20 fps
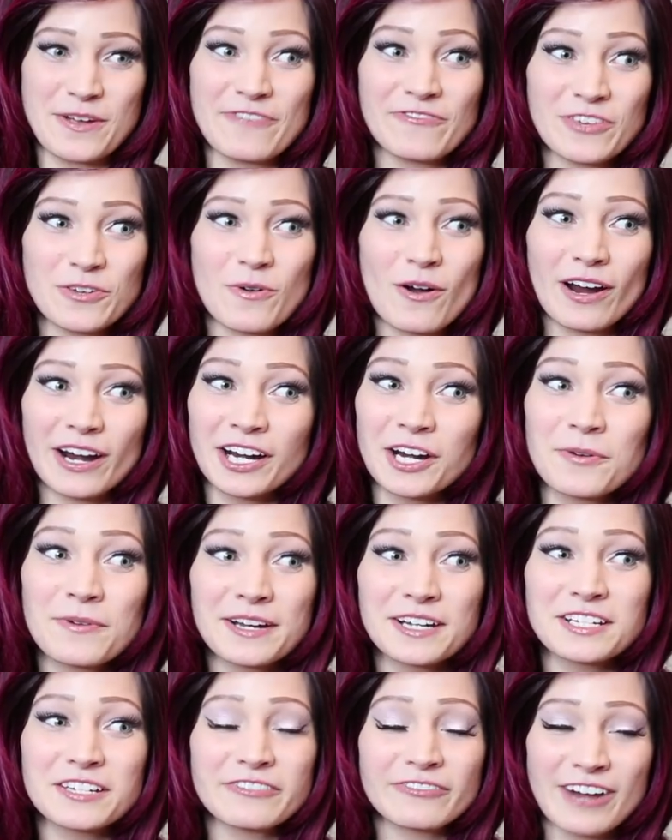If you are
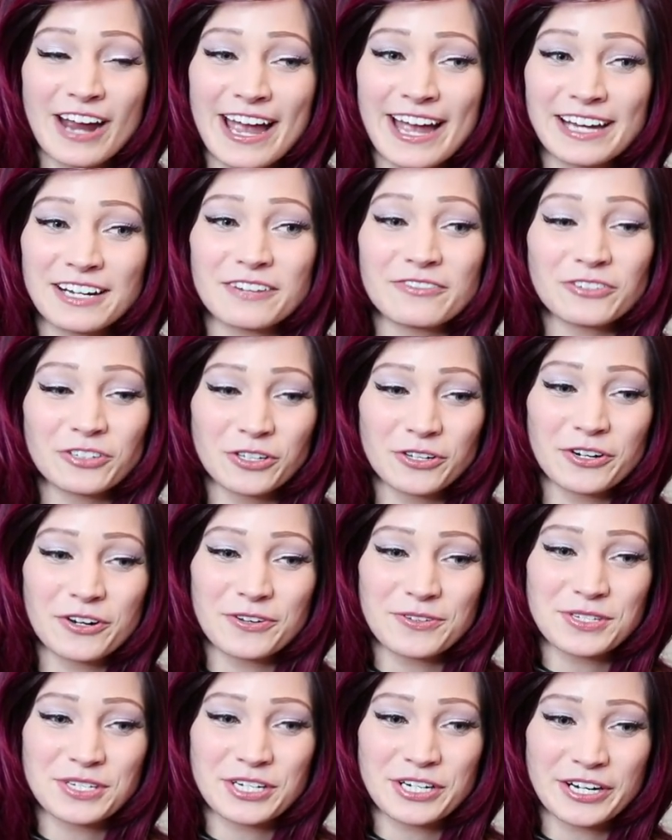going to ride a roller
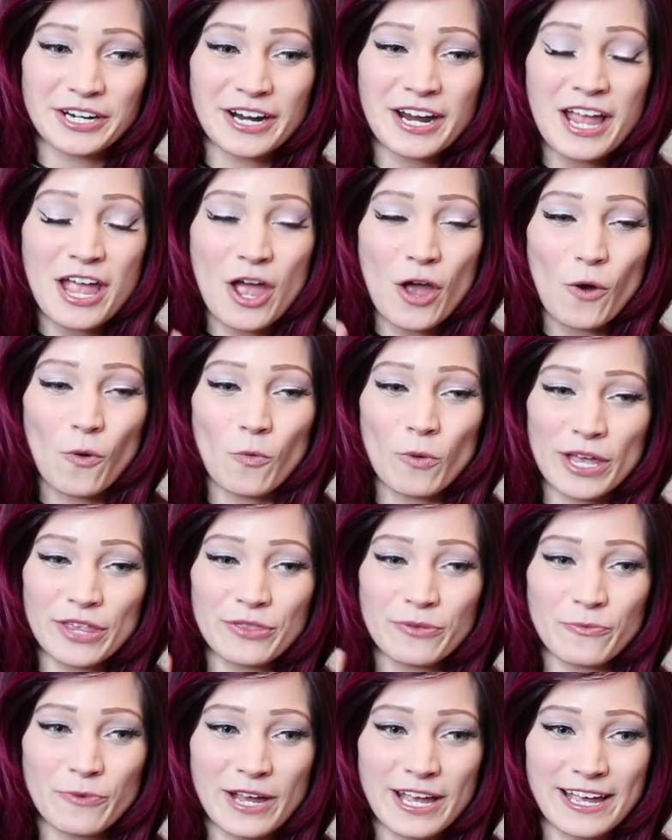coaster
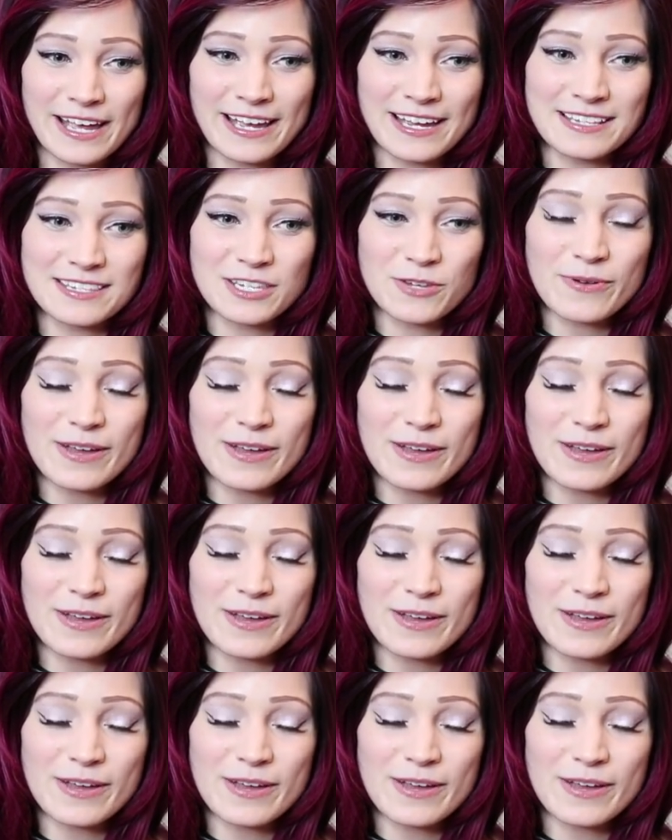with wigs,